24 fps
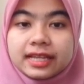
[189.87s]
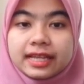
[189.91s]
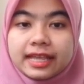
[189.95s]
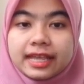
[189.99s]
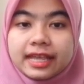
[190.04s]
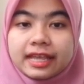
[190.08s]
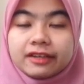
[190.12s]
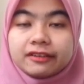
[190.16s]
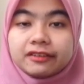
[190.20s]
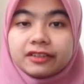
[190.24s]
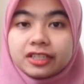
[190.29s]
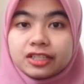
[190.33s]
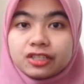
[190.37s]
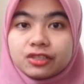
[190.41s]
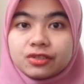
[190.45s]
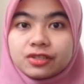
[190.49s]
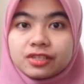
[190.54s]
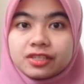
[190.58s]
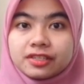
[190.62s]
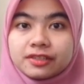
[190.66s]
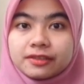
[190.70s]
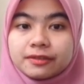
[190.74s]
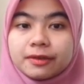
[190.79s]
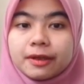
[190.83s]
and
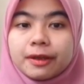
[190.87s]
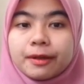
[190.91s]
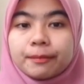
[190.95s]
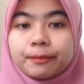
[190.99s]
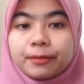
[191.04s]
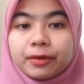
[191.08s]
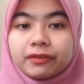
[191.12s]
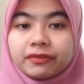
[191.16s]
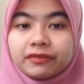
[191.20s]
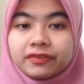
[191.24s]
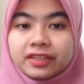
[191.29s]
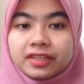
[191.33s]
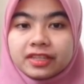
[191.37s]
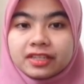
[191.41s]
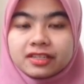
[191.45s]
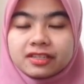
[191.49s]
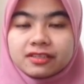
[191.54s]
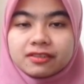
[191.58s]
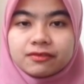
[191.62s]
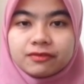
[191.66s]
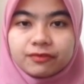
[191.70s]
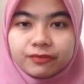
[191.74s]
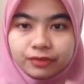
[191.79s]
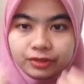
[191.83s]
reduce puffiness
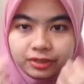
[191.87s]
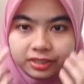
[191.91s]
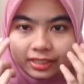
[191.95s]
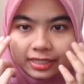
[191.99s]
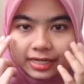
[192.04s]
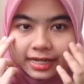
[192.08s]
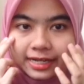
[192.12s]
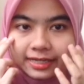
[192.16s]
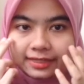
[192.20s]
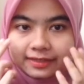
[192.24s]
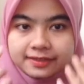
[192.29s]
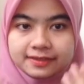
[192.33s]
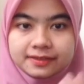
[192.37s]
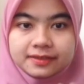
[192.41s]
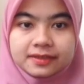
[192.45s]
for the eyes.